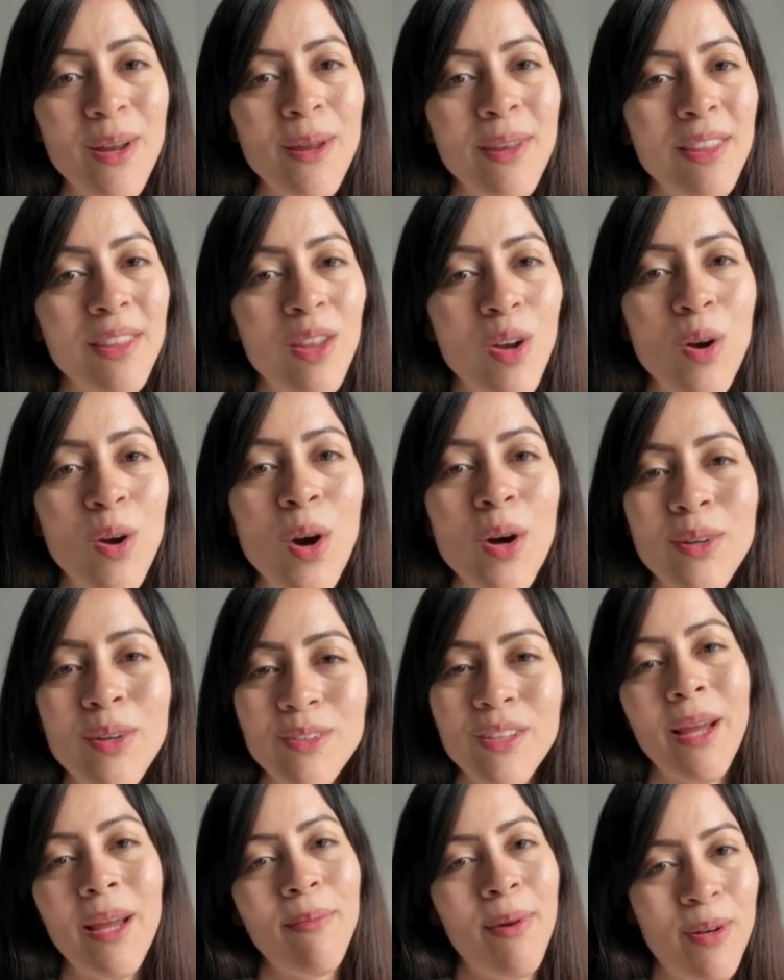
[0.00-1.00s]
No harsh
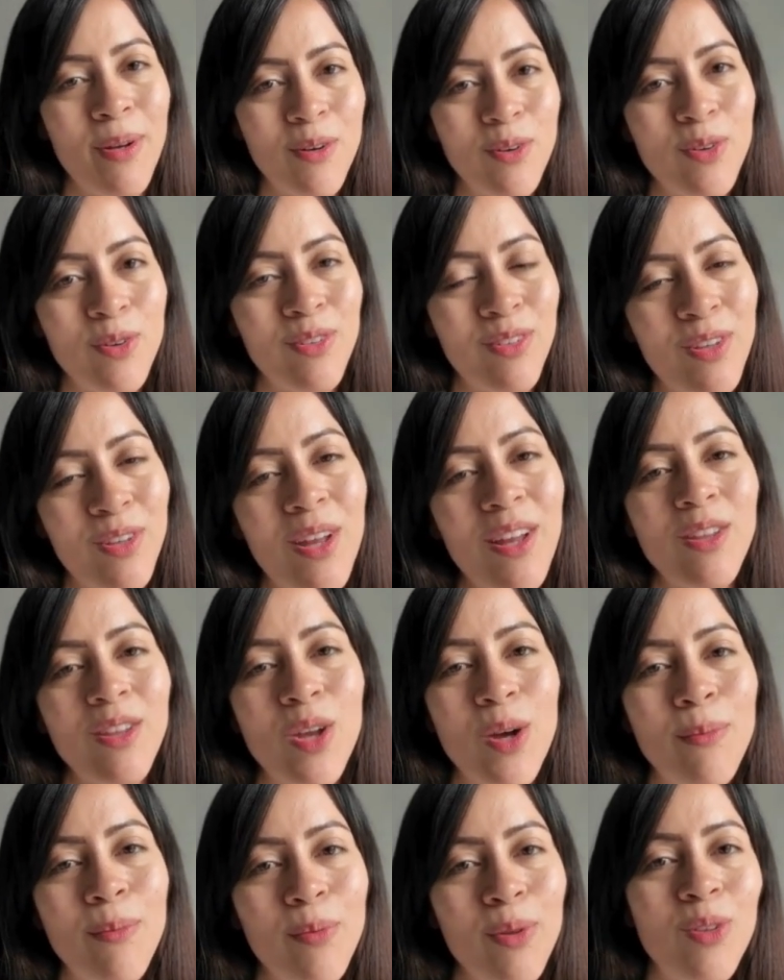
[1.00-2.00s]
chemicals,
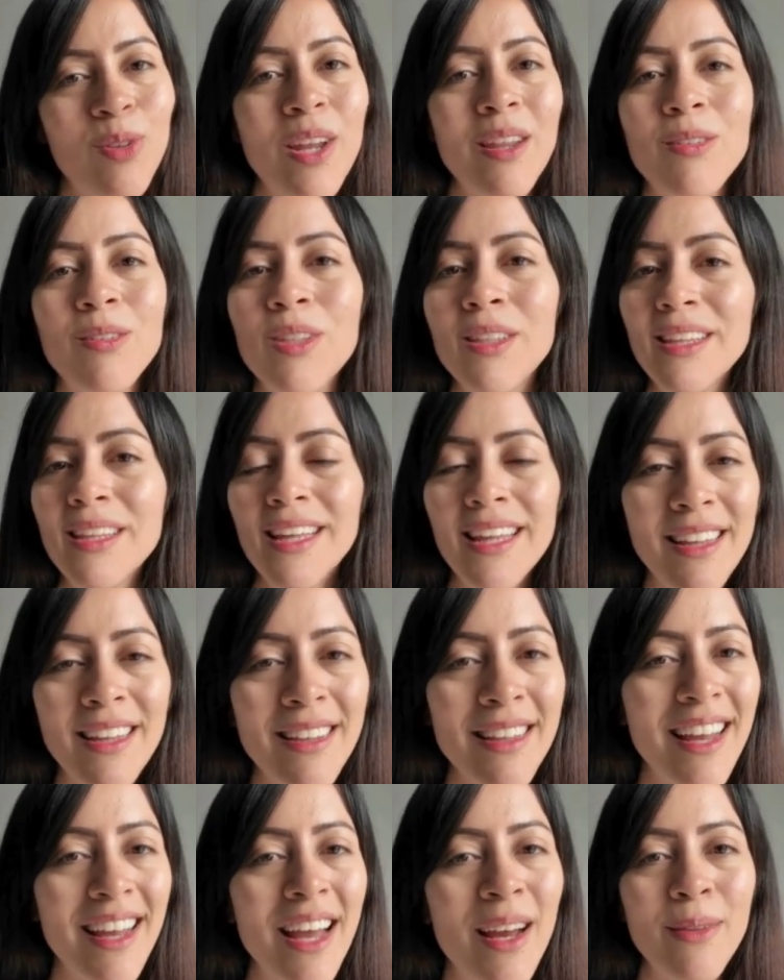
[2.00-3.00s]
no prescription needed.
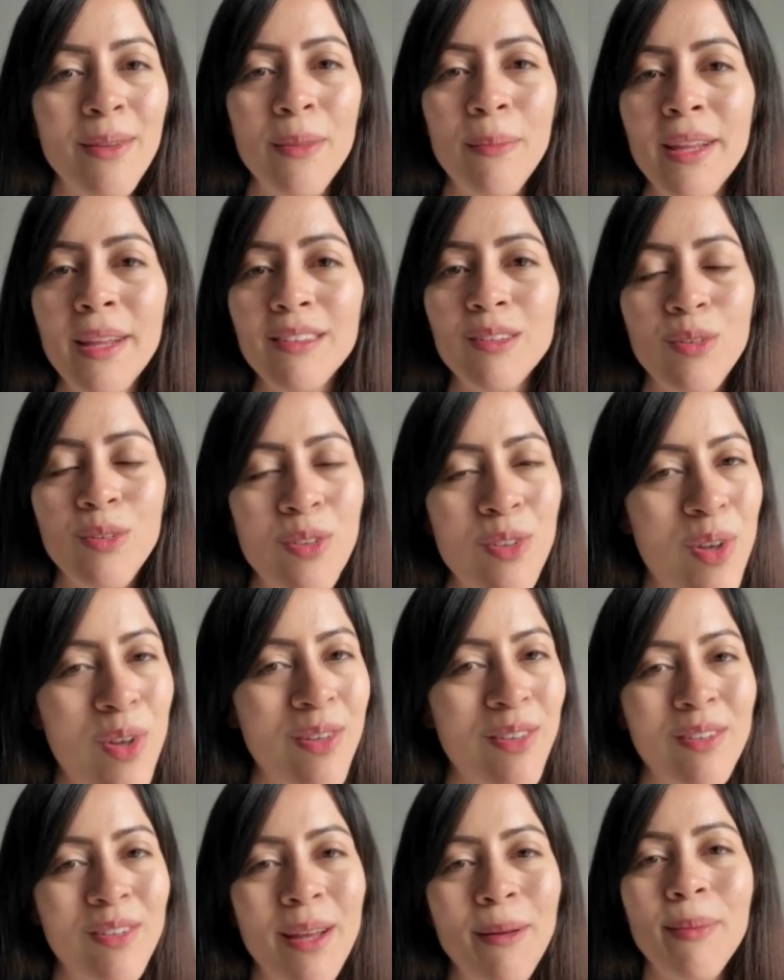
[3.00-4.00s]
For best
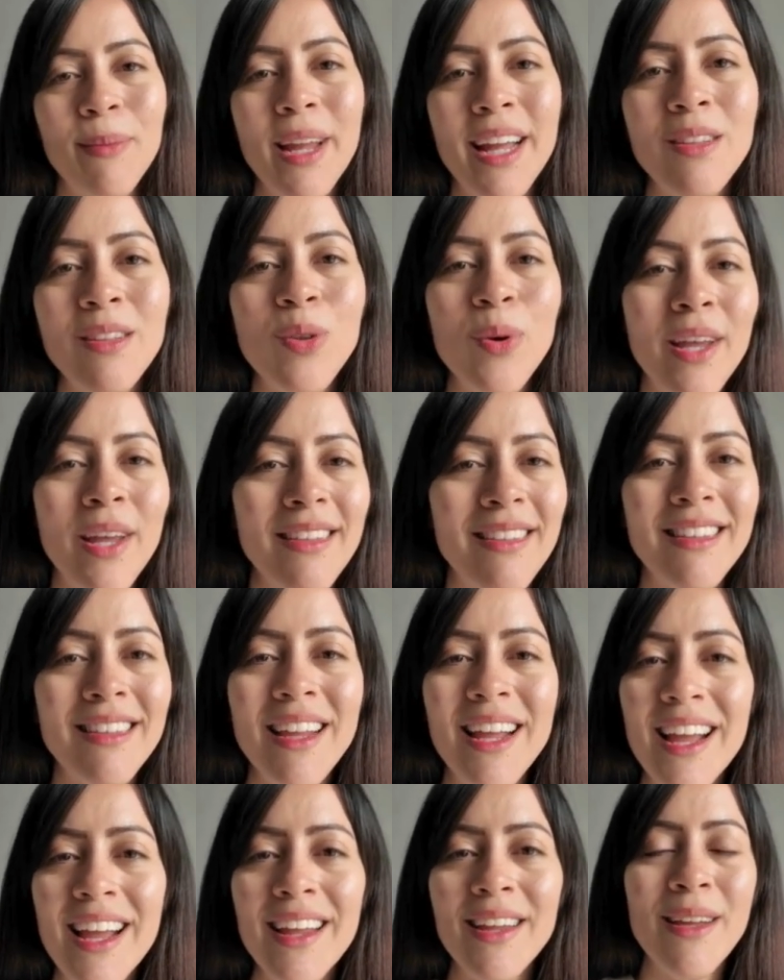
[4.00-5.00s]
results, apply twice a
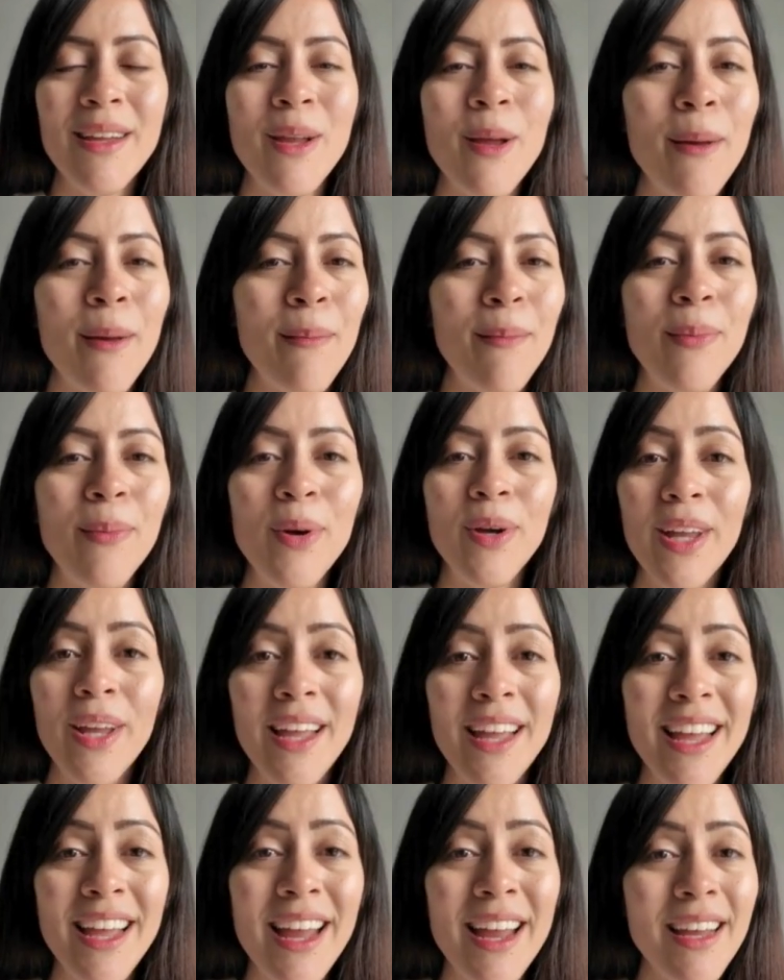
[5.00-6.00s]
day, morning
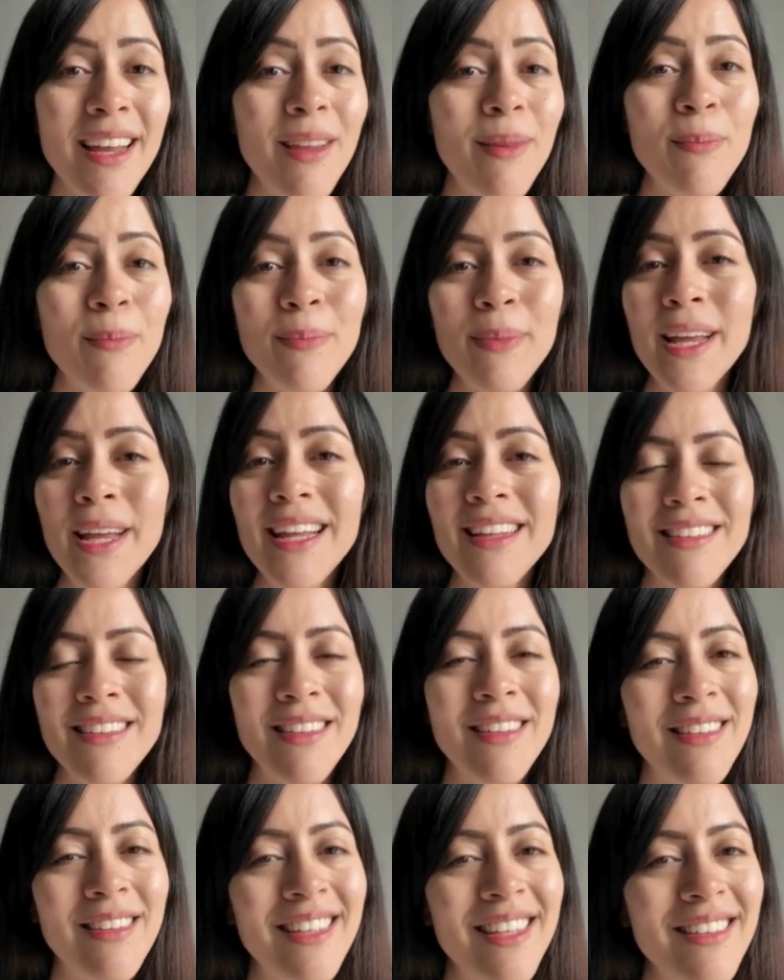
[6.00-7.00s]
and night. Be
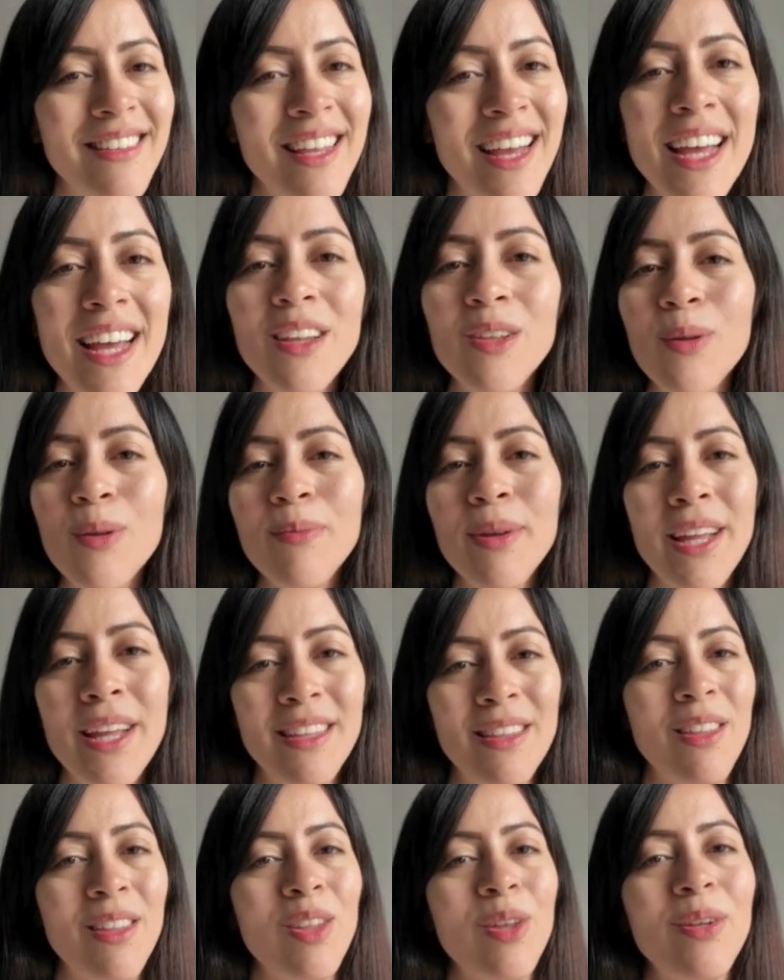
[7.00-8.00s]
consistent and you'll begin
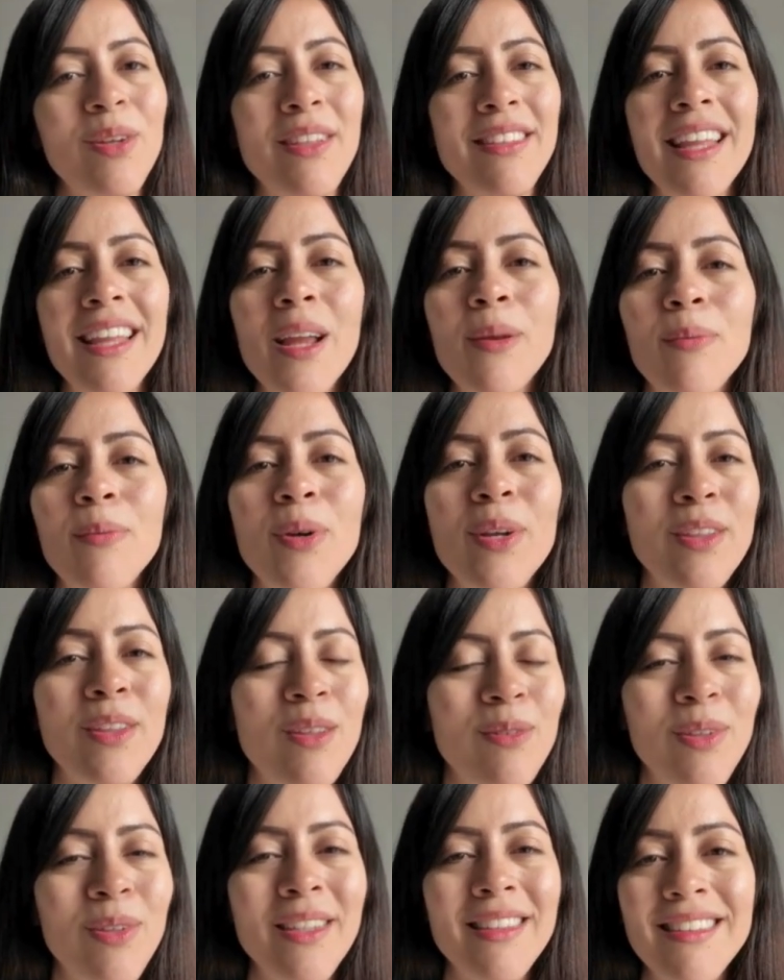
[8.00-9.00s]
to notice a real
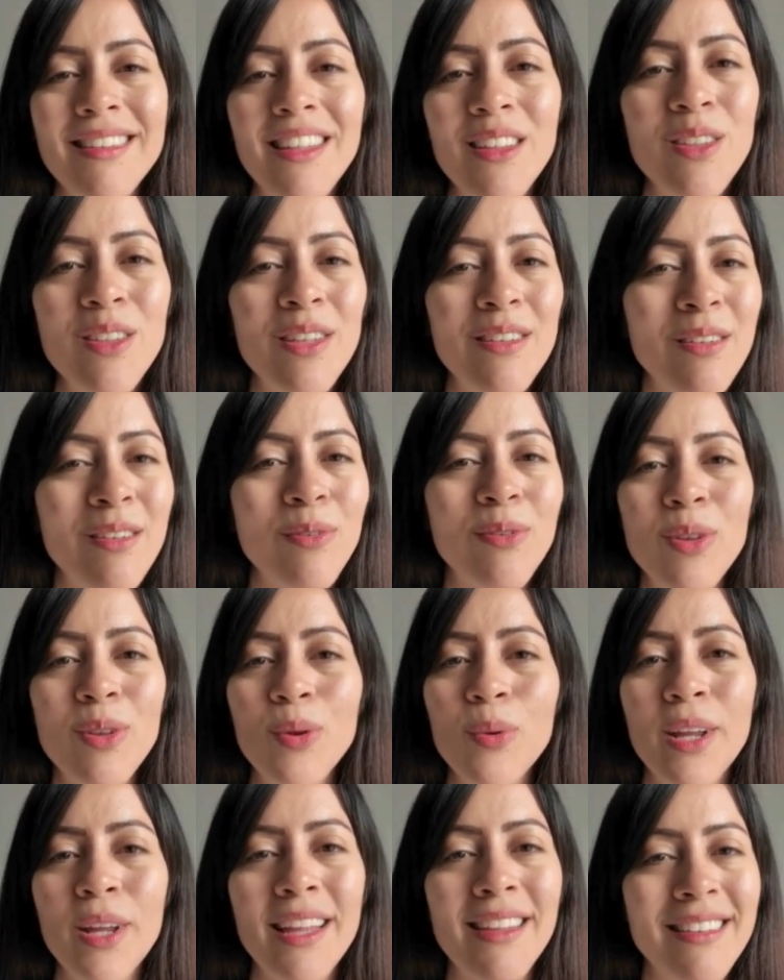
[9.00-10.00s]
difference in just a few
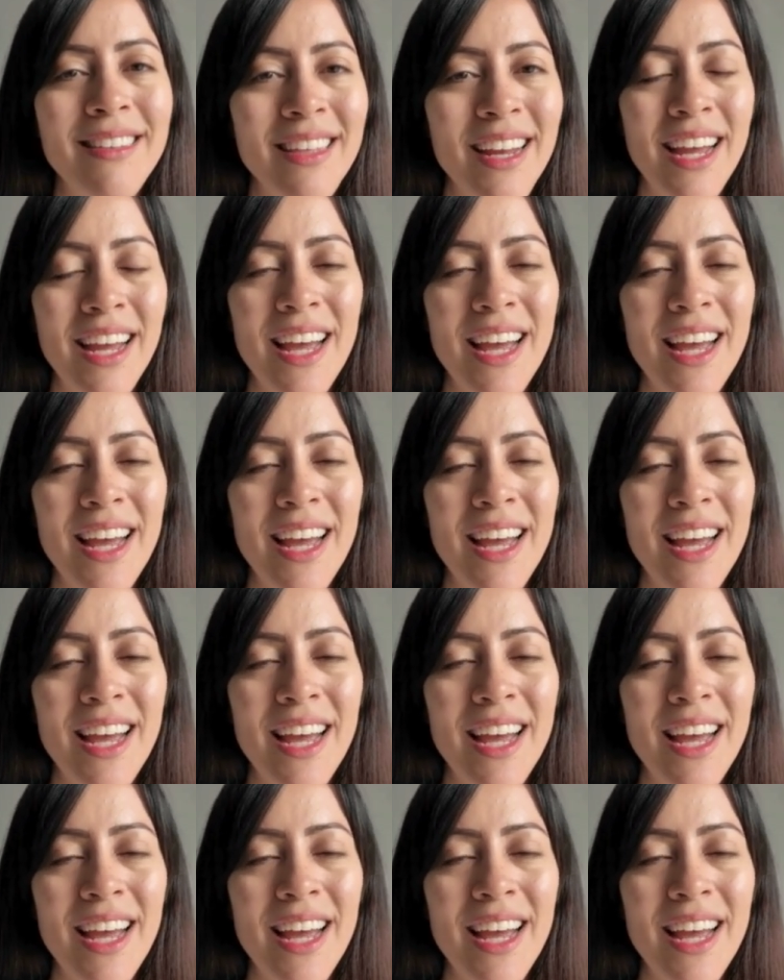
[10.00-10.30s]
weeks.